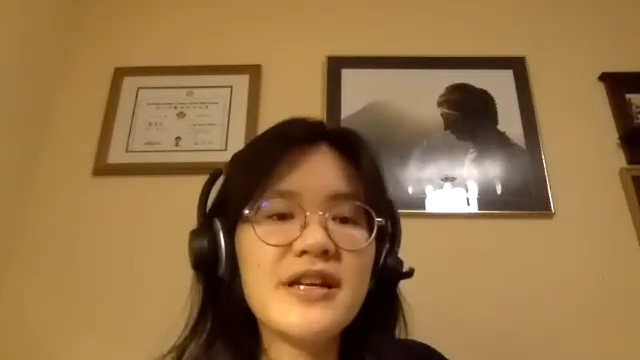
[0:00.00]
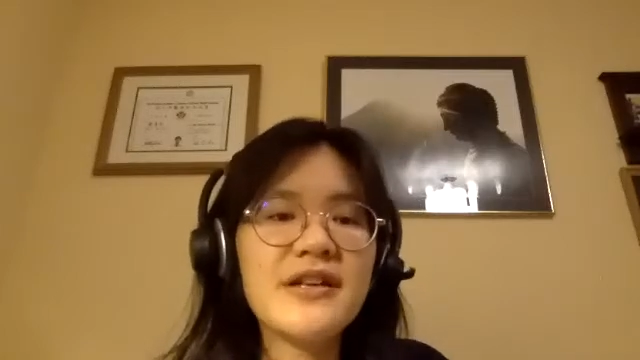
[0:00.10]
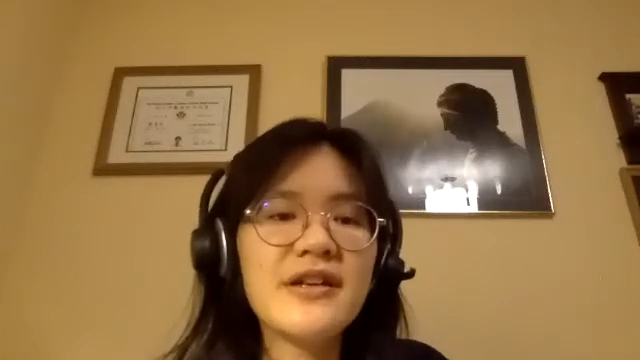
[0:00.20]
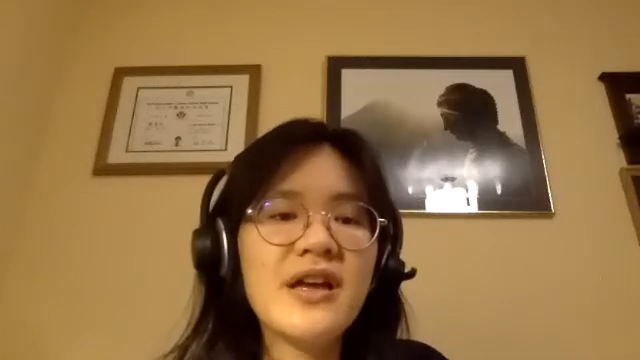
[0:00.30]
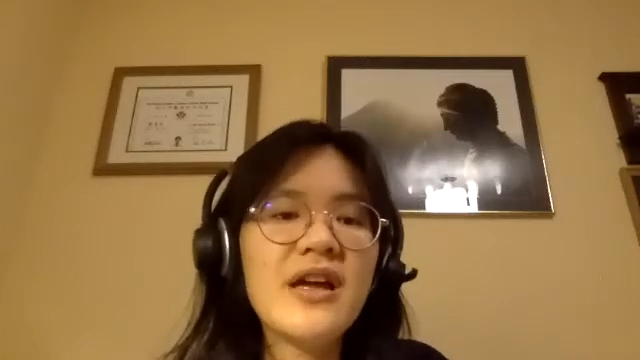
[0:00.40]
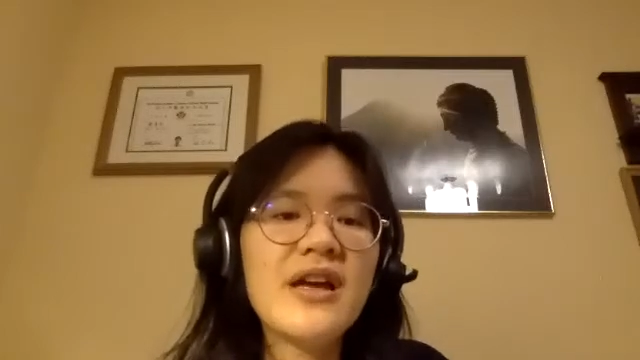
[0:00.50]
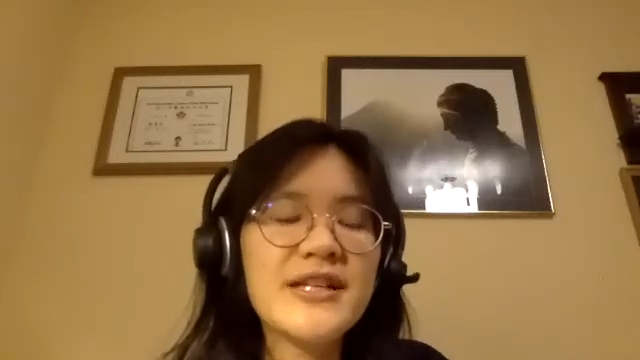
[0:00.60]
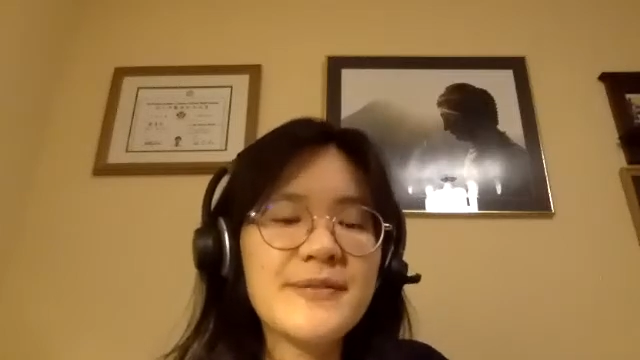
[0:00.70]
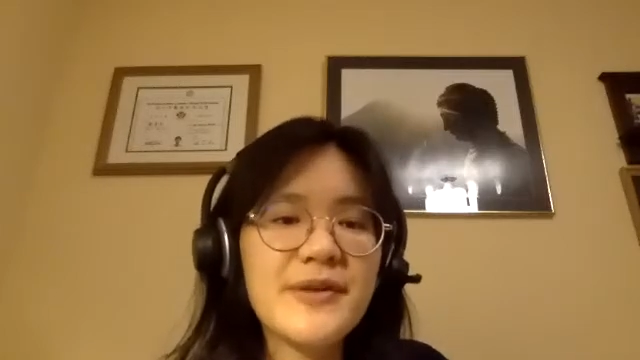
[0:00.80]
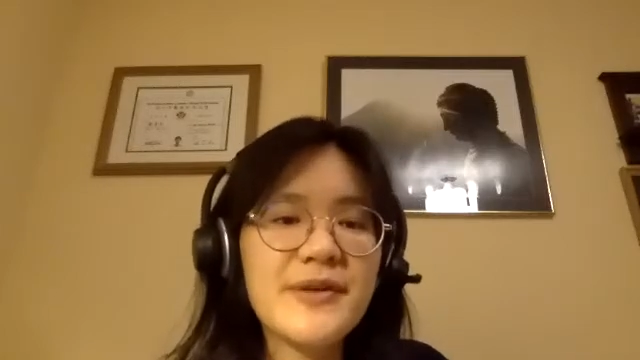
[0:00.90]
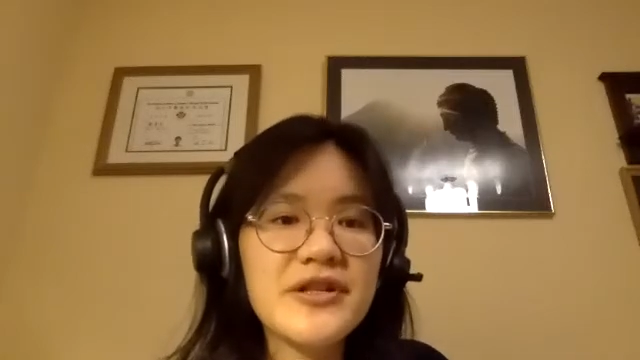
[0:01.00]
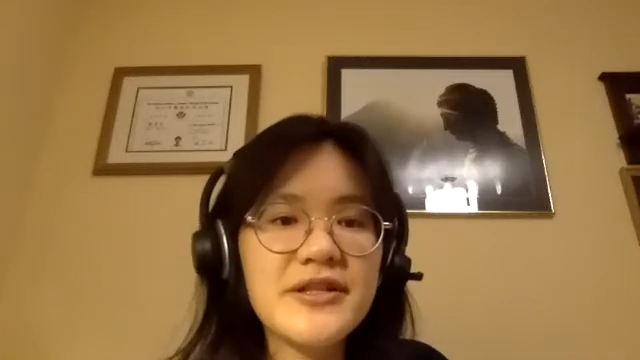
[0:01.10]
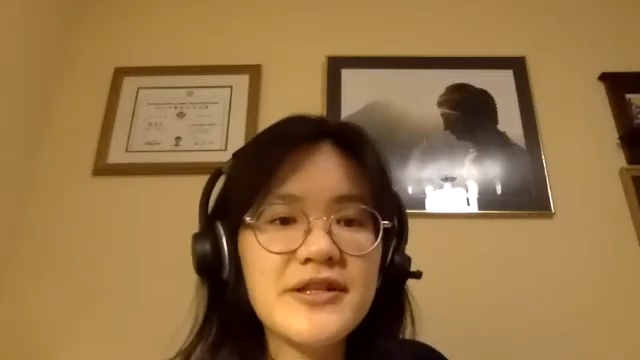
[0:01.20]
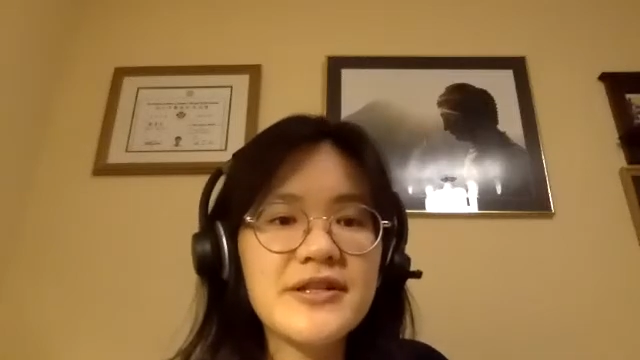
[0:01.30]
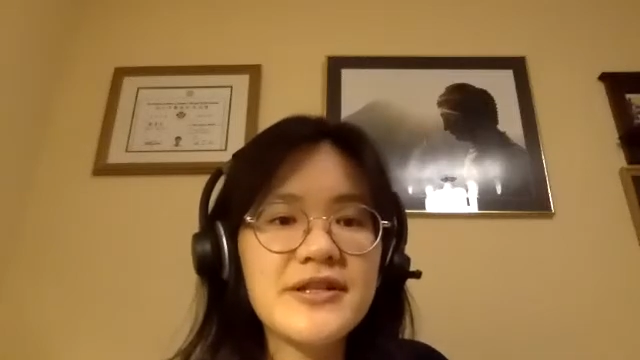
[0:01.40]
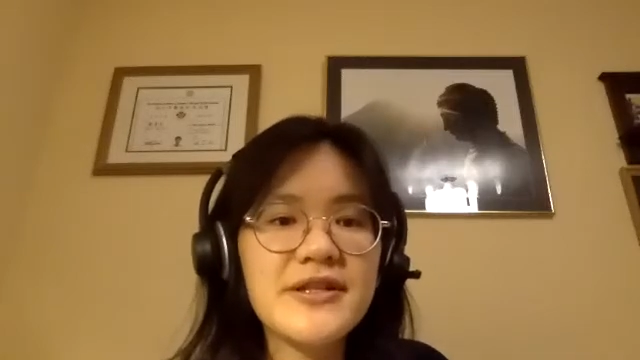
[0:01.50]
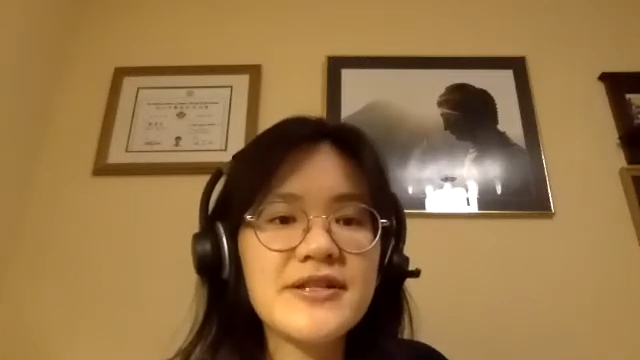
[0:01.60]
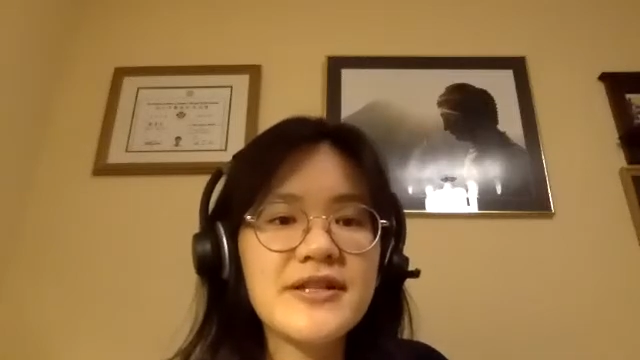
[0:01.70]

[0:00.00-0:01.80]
And especially since this